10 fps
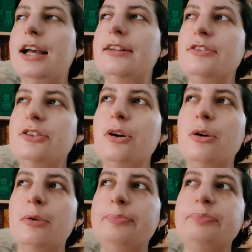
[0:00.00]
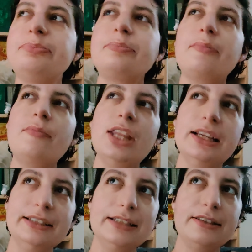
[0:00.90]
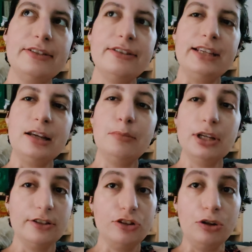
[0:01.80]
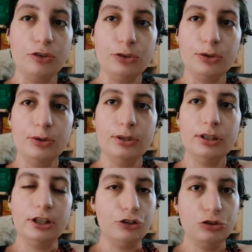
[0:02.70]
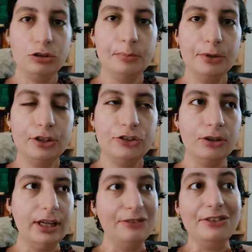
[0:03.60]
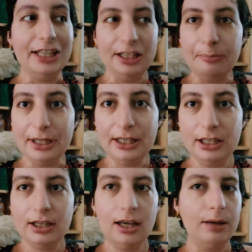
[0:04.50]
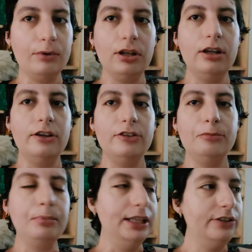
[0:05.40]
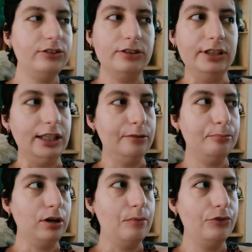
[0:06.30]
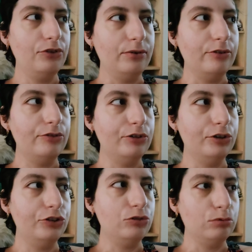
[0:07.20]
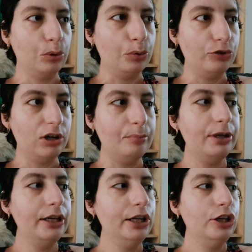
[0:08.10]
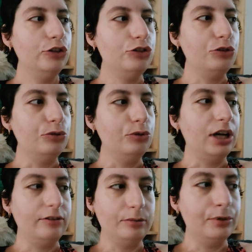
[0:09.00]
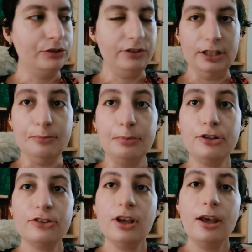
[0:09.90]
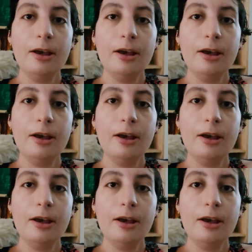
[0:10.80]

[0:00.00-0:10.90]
And so this is the second book. It is also a short book, so if need be, I'm gonna split the prompts from the first roll drop to cover both of these books.